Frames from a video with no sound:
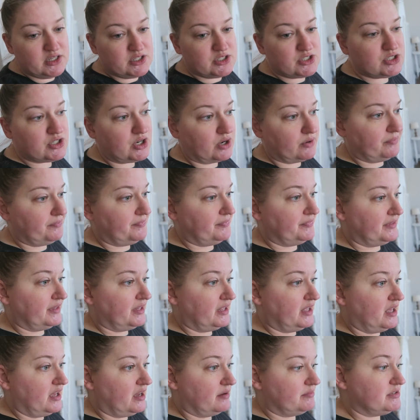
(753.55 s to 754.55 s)
So
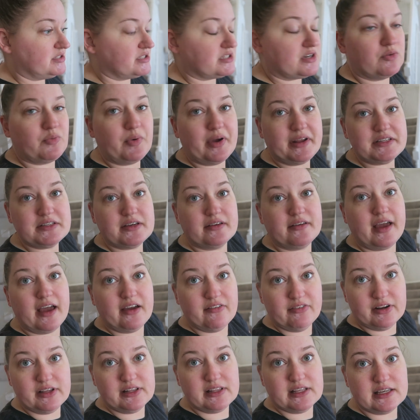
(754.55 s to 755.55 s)
I'm just gonna wait till
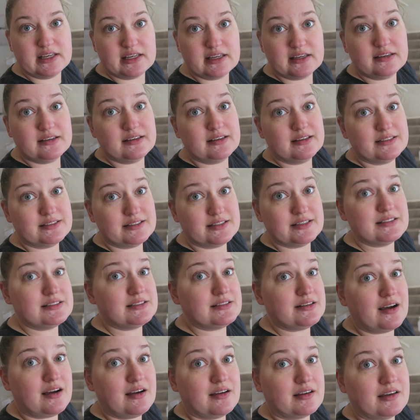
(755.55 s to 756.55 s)
everything is in
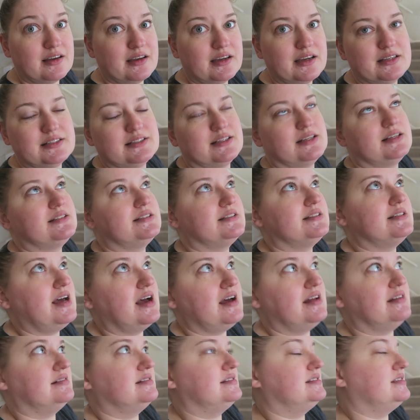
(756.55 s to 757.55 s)
stock, because it's
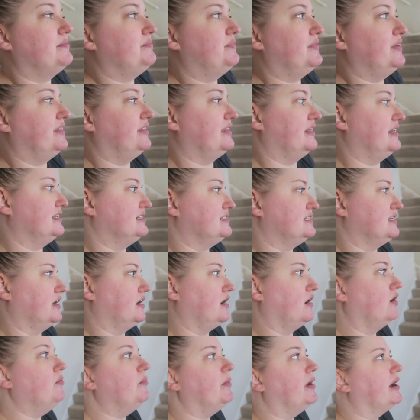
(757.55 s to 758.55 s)
not something that it's
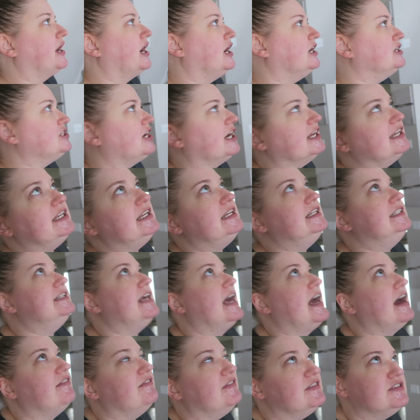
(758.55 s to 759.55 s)
like, oh my gosh, I need to
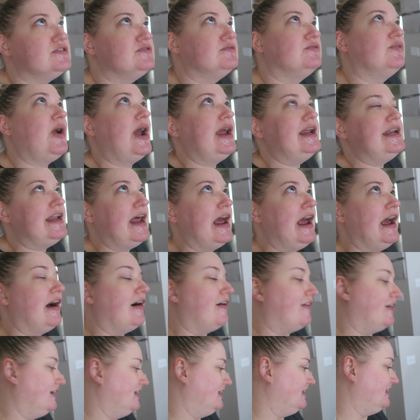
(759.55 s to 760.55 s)
have this right
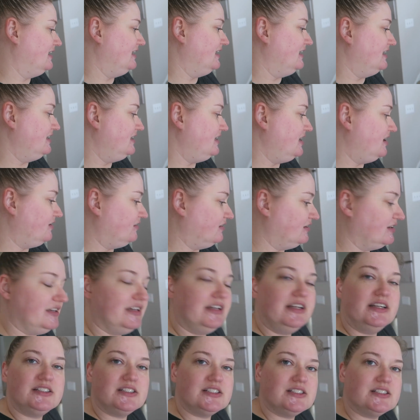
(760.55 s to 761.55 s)
now. No,
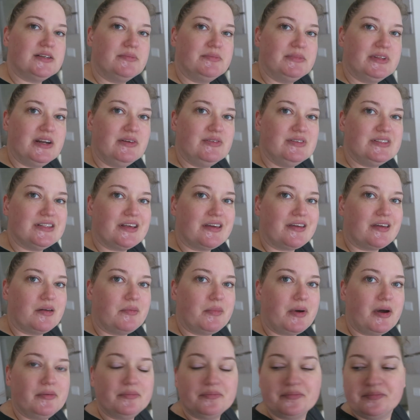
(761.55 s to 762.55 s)
it's just something I was thinking
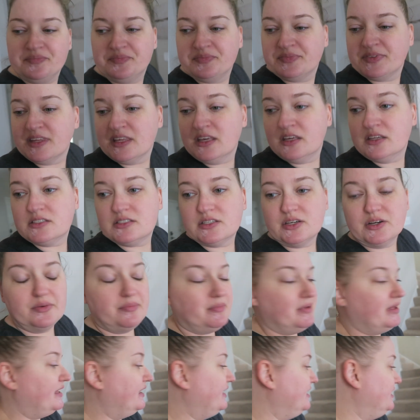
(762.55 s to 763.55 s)
about. So
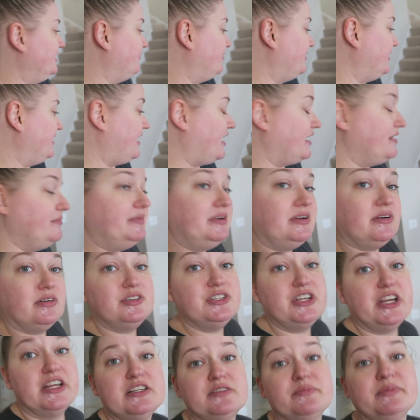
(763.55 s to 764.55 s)
anyway, I'm gonna go
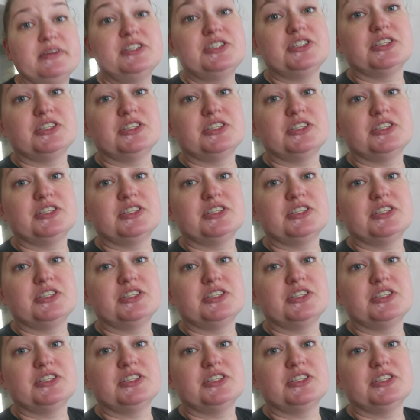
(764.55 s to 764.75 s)
change my